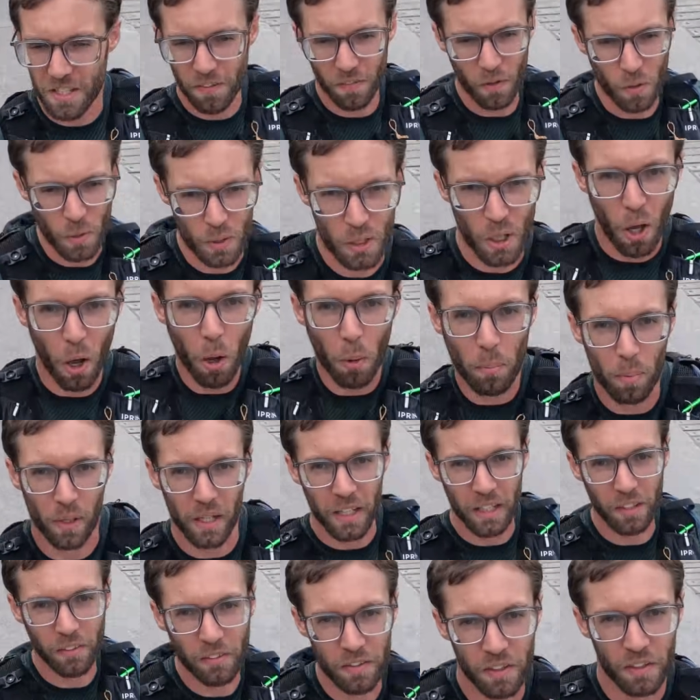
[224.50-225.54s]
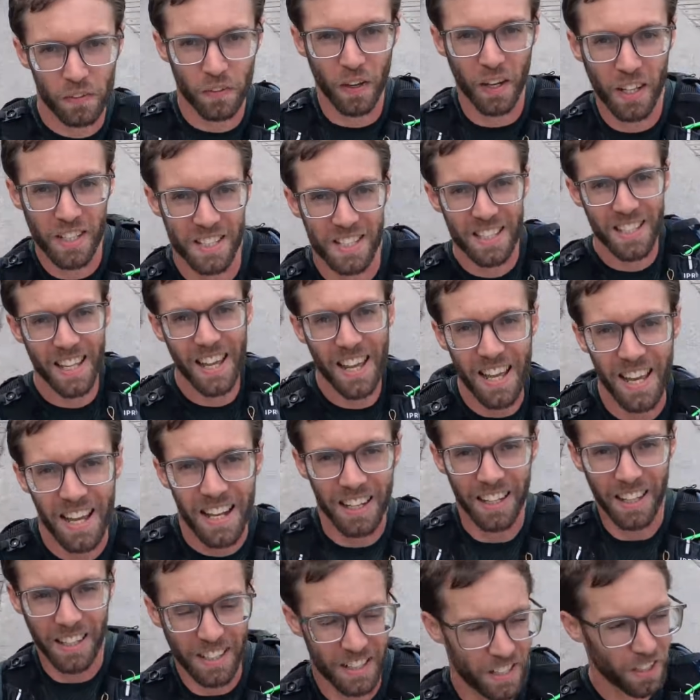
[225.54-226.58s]
as if I was hobbling for the first
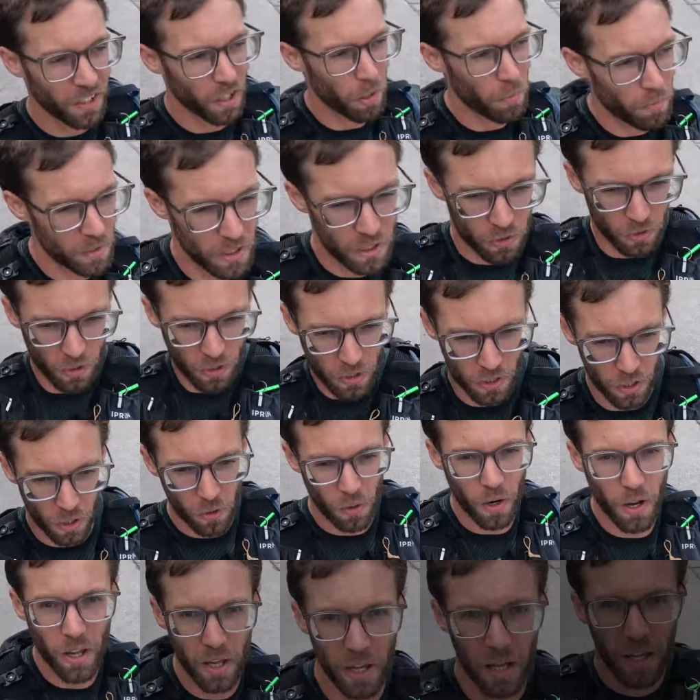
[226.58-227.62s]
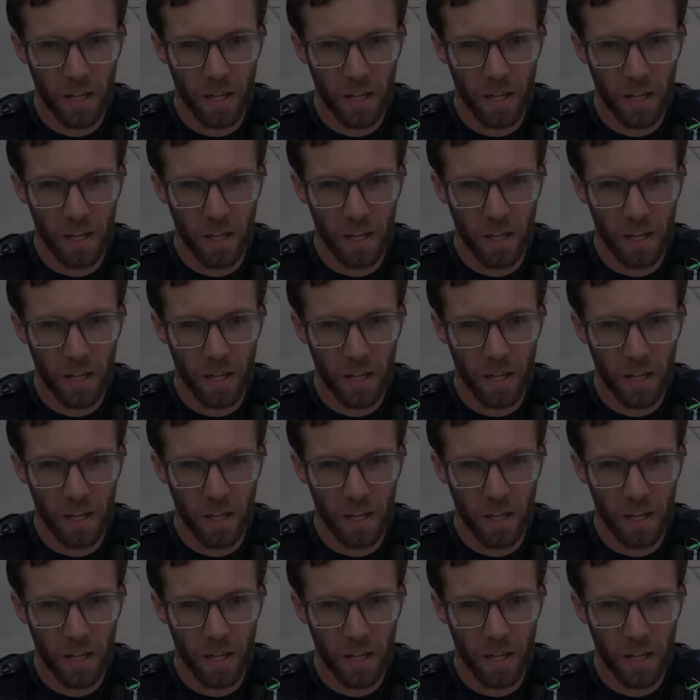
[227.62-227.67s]
kilometer or so.